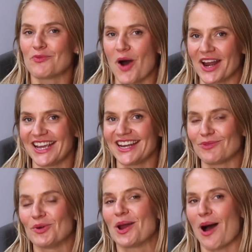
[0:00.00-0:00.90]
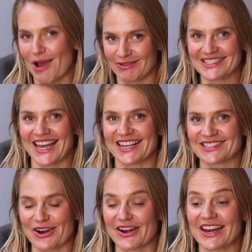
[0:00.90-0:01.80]
have wanted when I was getting
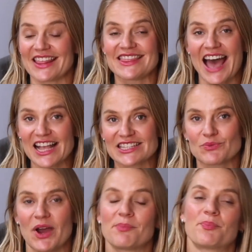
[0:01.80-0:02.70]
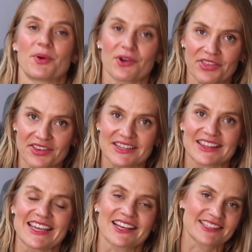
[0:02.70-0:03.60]
started, and that's what birthed
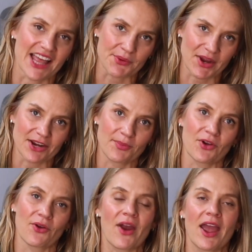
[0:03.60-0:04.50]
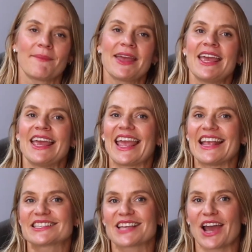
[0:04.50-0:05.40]
the Accelerator program
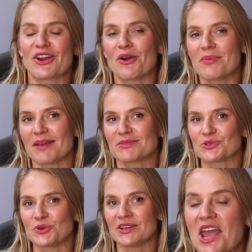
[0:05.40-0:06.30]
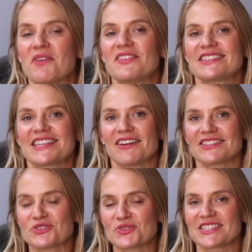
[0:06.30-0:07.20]
inside OBM School. Now, if this sounds
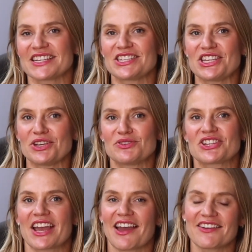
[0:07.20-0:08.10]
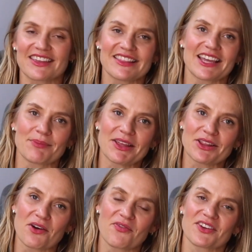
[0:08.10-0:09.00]
interesting to you, check out the link
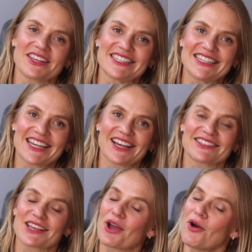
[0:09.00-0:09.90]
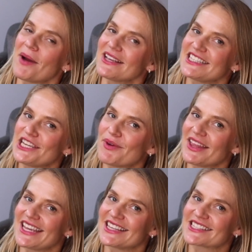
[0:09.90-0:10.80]
below for the details. I hope I see you on
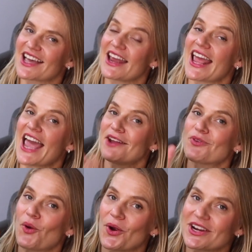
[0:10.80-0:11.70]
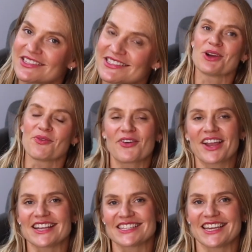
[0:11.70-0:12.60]
the inside. And of course, don't
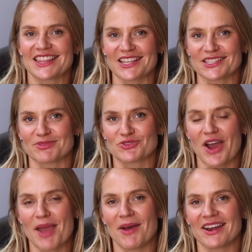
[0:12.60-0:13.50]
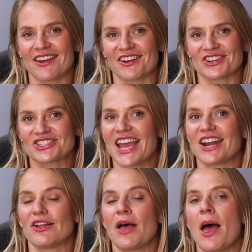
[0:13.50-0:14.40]
forget to hit that subscribe button on our
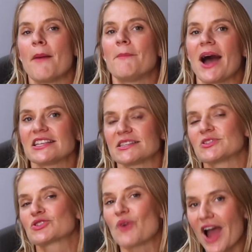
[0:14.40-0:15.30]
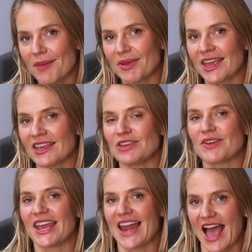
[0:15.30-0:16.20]
channel. By subscribing, you
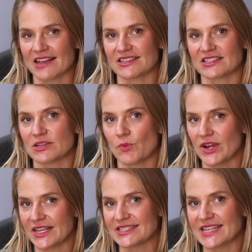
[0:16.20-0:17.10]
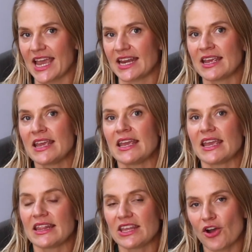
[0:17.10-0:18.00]
gain access to more insight
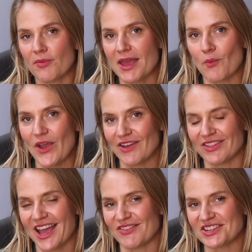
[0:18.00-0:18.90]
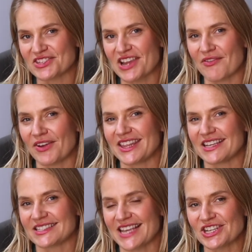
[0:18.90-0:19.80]
in the OBM way of life and discovering the
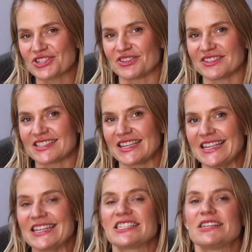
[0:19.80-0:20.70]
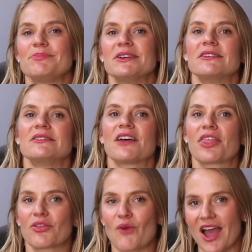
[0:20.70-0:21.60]
essentials needed to build a
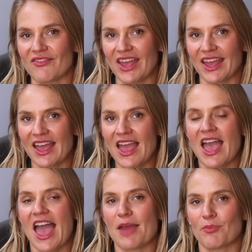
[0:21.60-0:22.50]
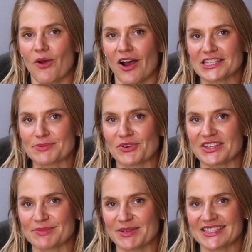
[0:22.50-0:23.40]
thriving and
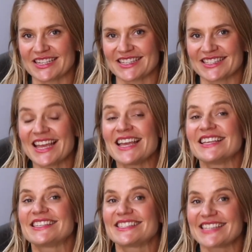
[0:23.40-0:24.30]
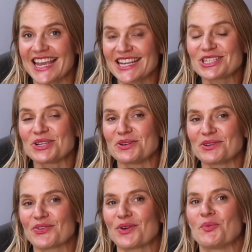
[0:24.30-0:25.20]
prosperous business. Stay
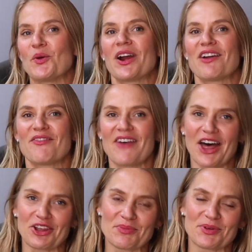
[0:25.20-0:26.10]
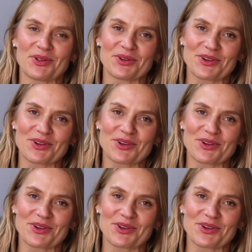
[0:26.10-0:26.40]
tuned for more valuable